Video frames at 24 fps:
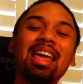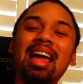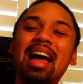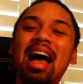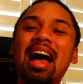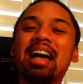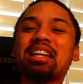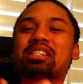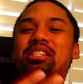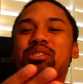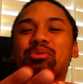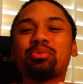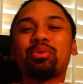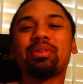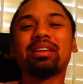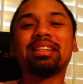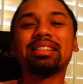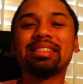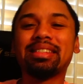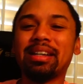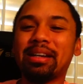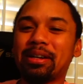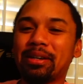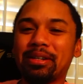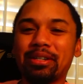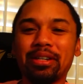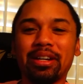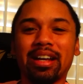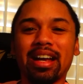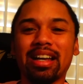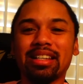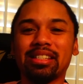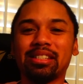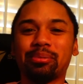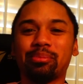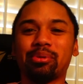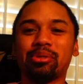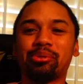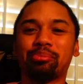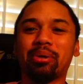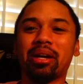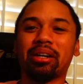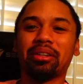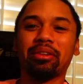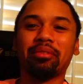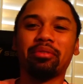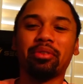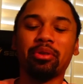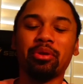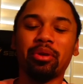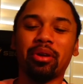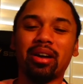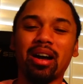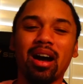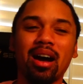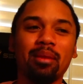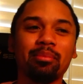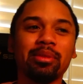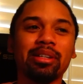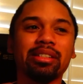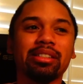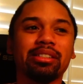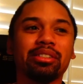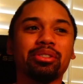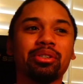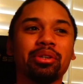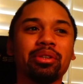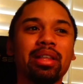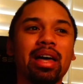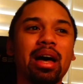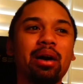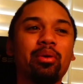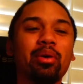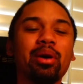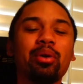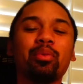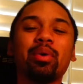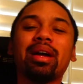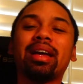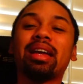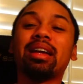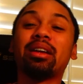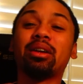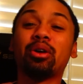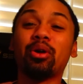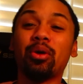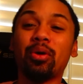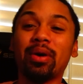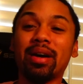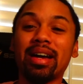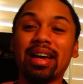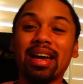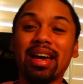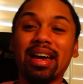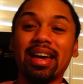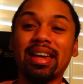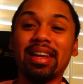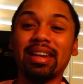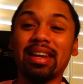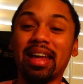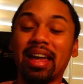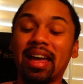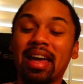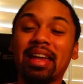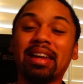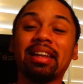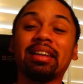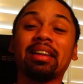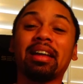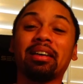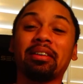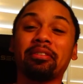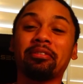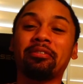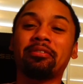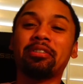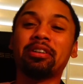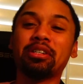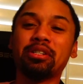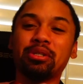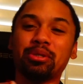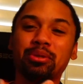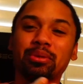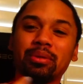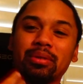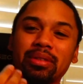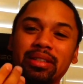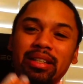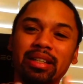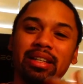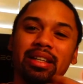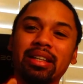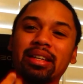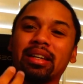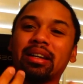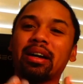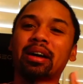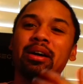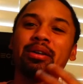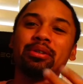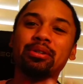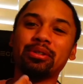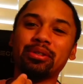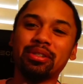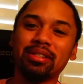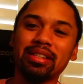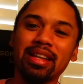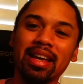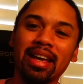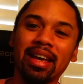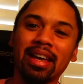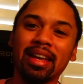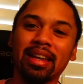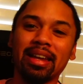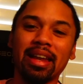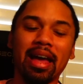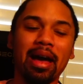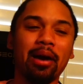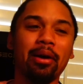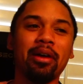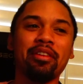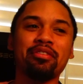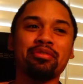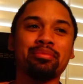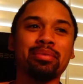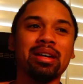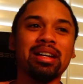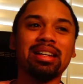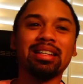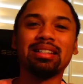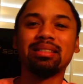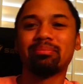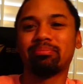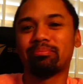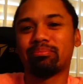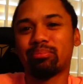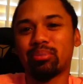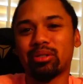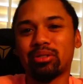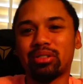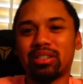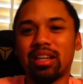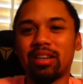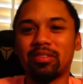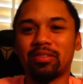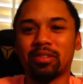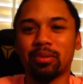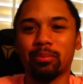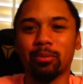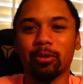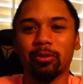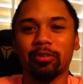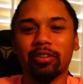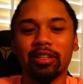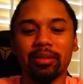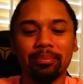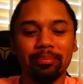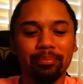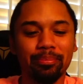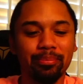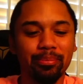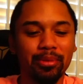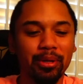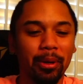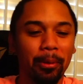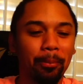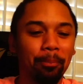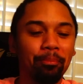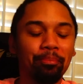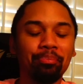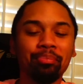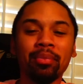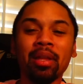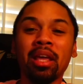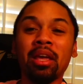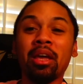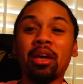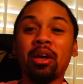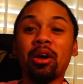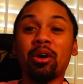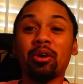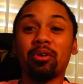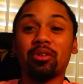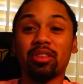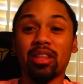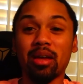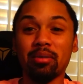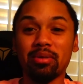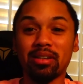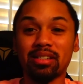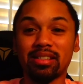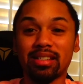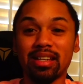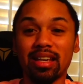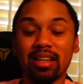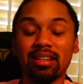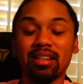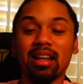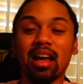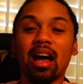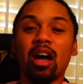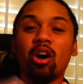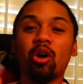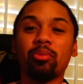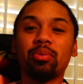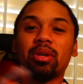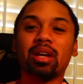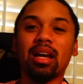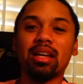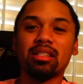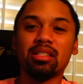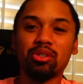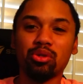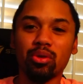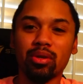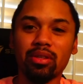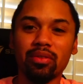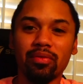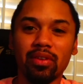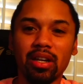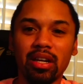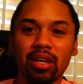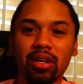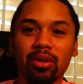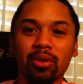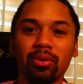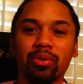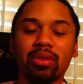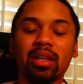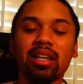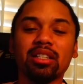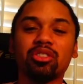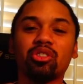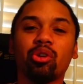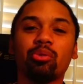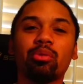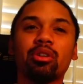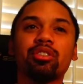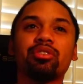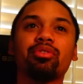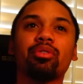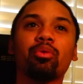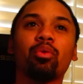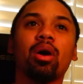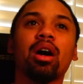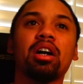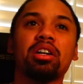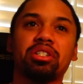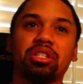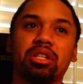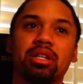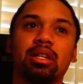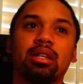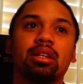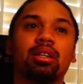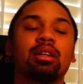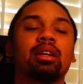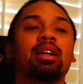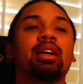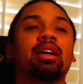I just want to hear you guys' perspective through the comments, so that way we can go ahead and visually understand how everybody perceives the movie. So, with that being said, I hope you guys enjoyed the video. Thanks so much for watching.